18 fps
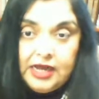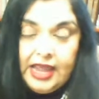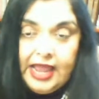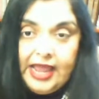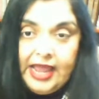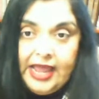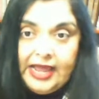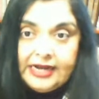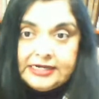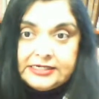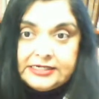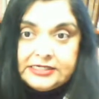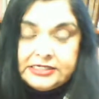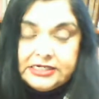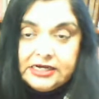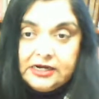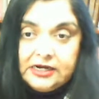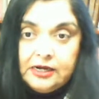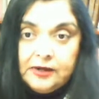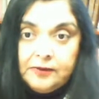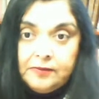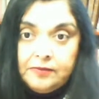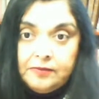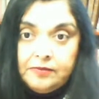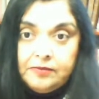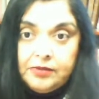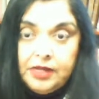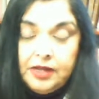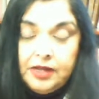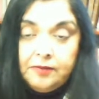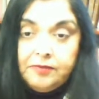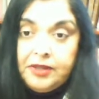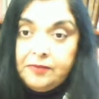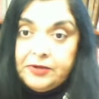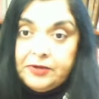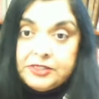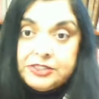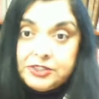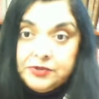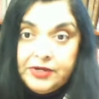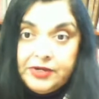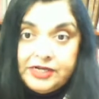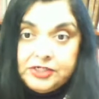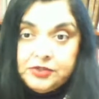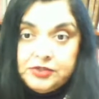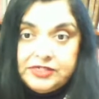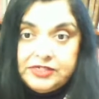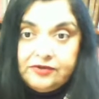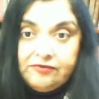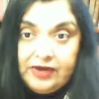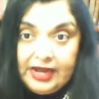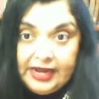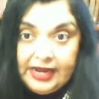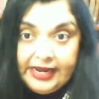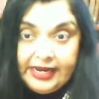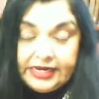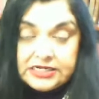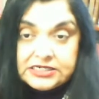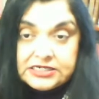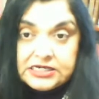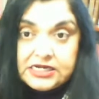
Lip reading: and people do it to divide.